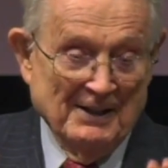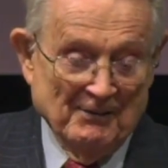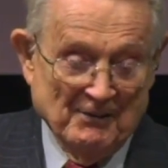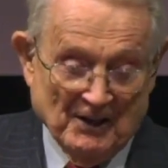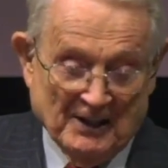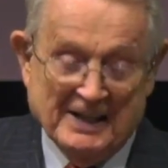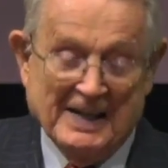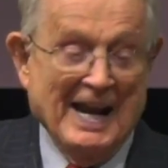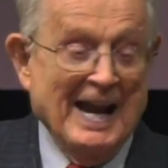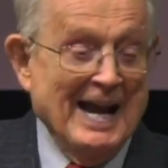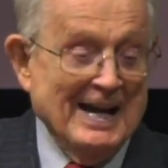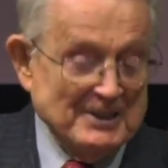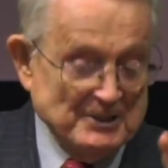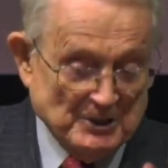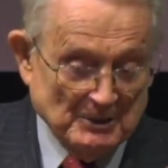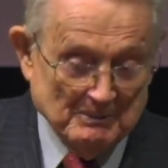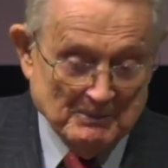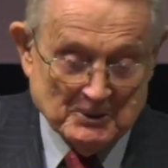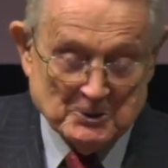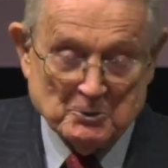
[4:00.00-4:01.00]
the
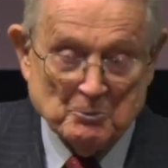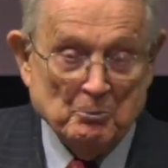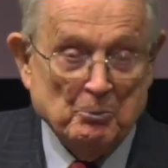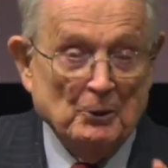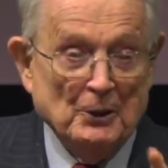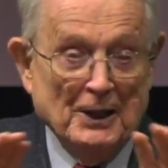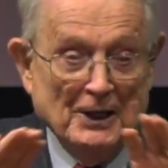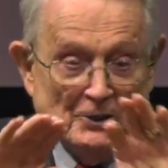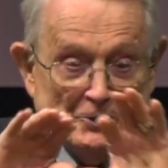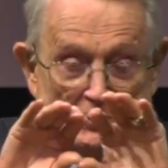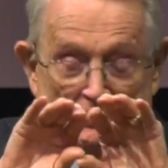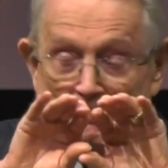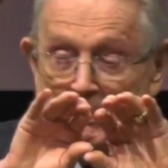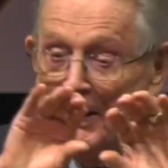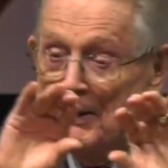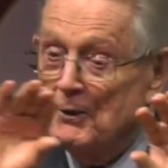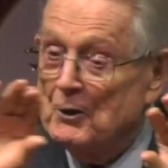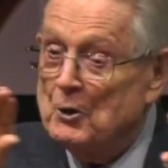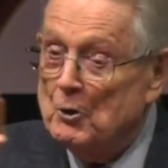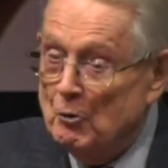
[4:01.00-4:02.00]
chasm is bridged
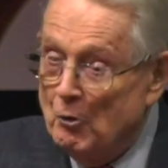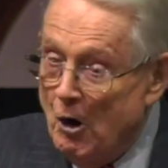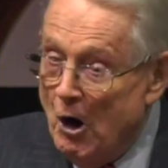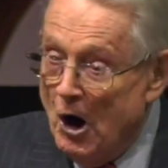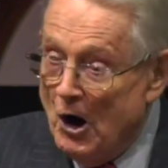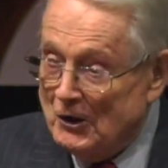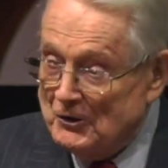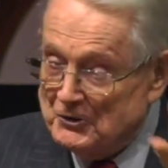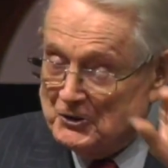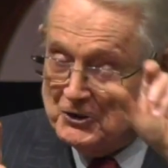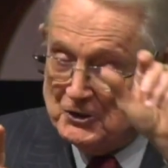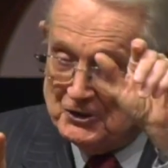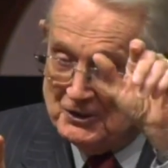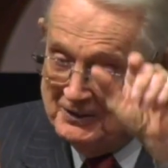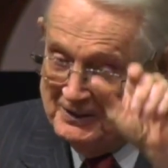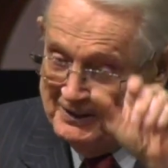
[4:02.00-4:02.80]
by the cross.